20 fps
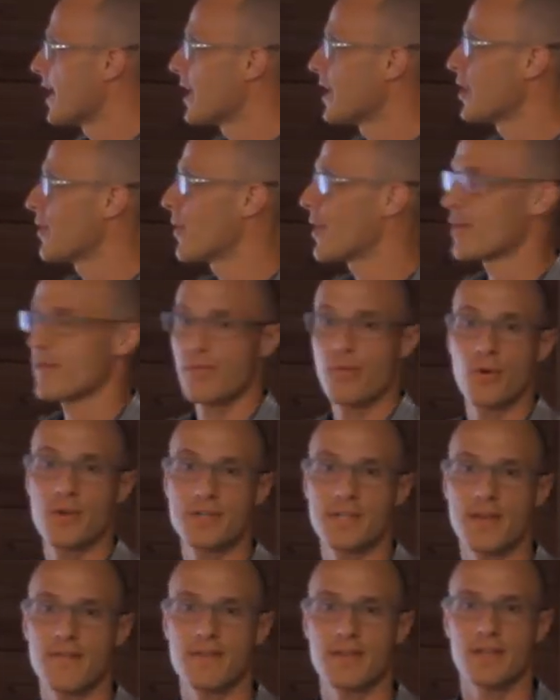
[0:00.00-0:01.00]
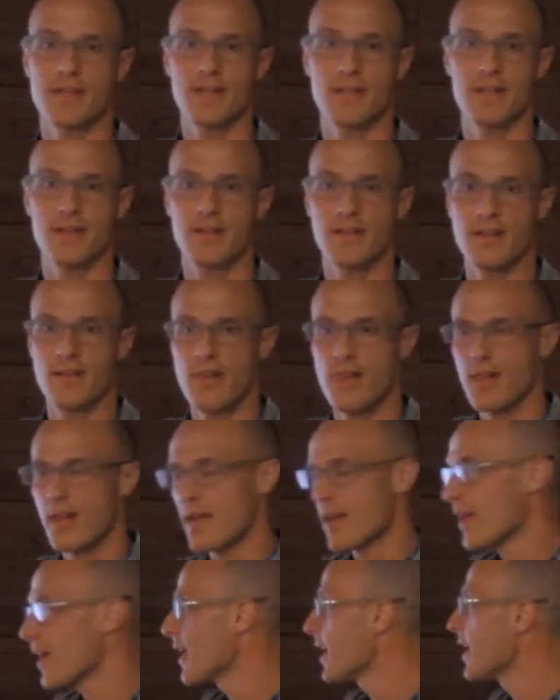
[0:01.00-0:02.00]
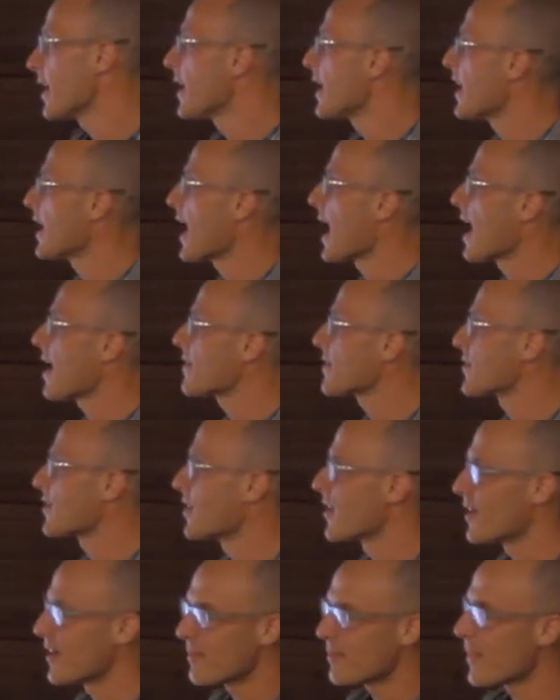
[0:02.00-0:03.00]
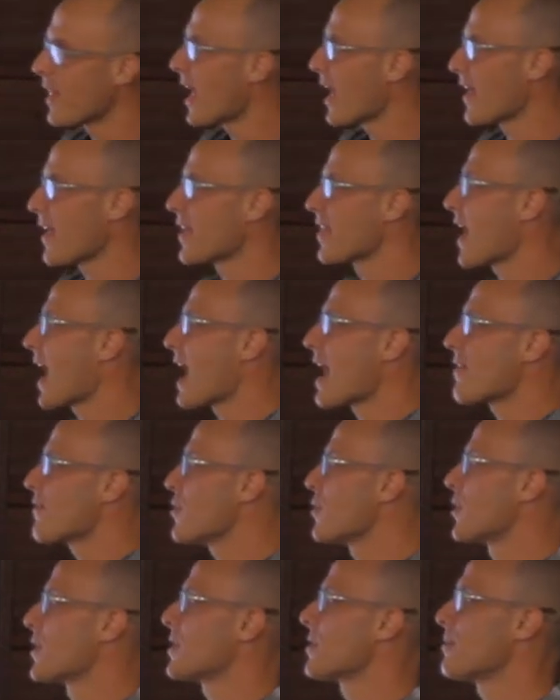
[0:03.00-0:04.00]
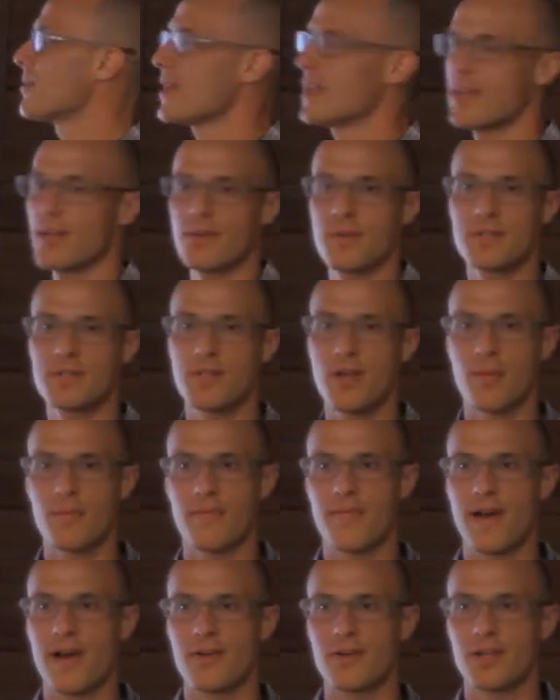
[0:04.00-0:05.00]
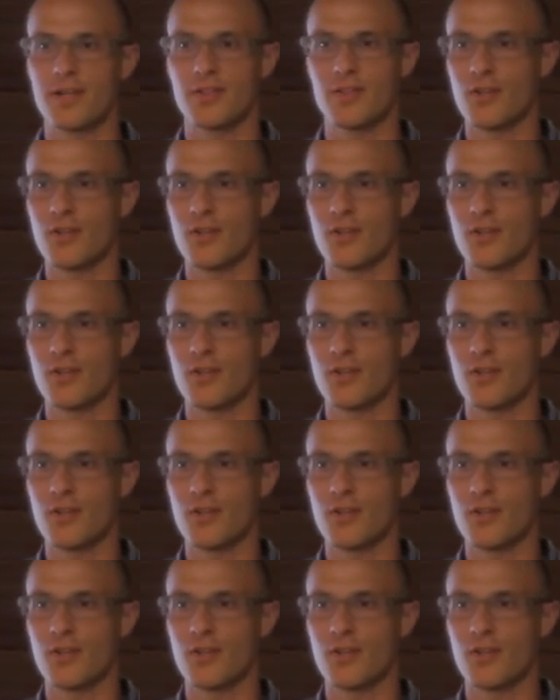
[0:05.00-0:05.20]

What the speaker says: And he ran a 417. And after, everyone in the media was dumbfounded.